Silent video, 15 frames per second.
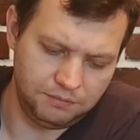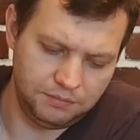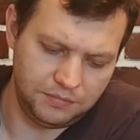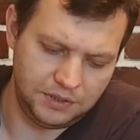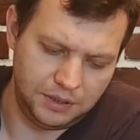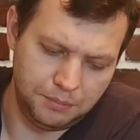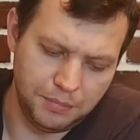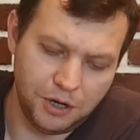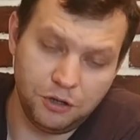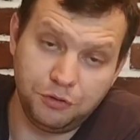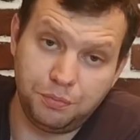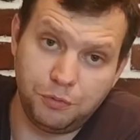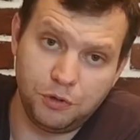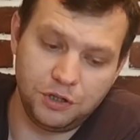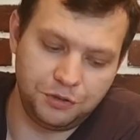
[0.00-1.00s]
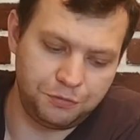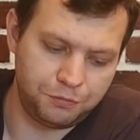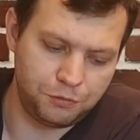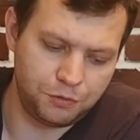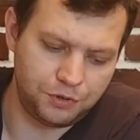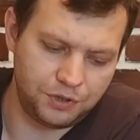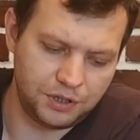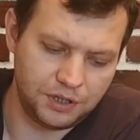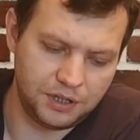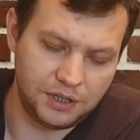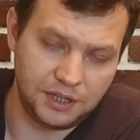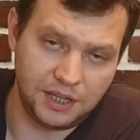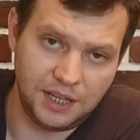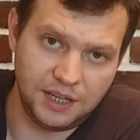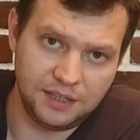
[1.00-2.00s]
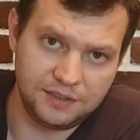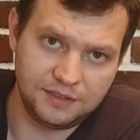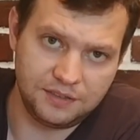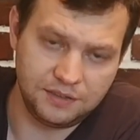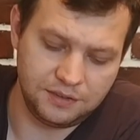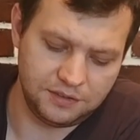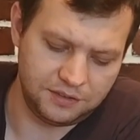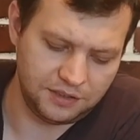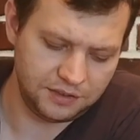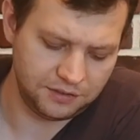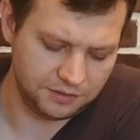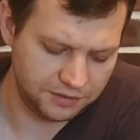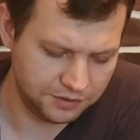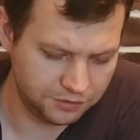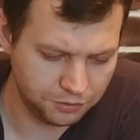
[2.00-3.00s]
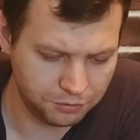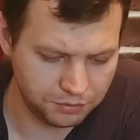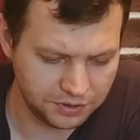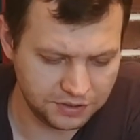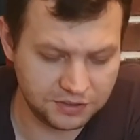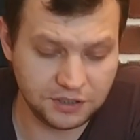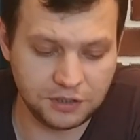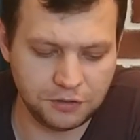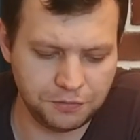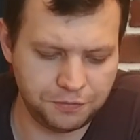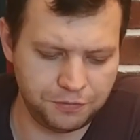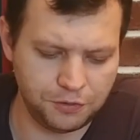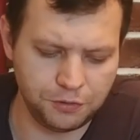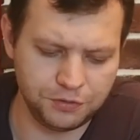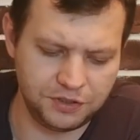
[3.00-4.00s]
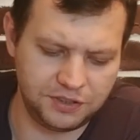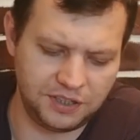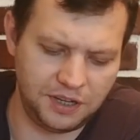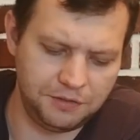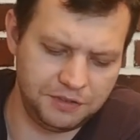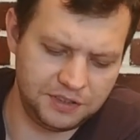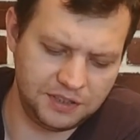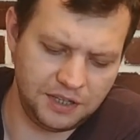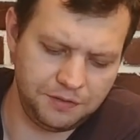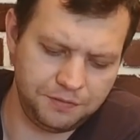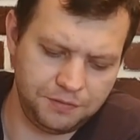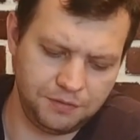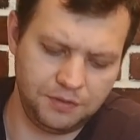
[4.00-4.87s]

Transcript: the mount point for heads, etc. So instead of all this heavy stuff,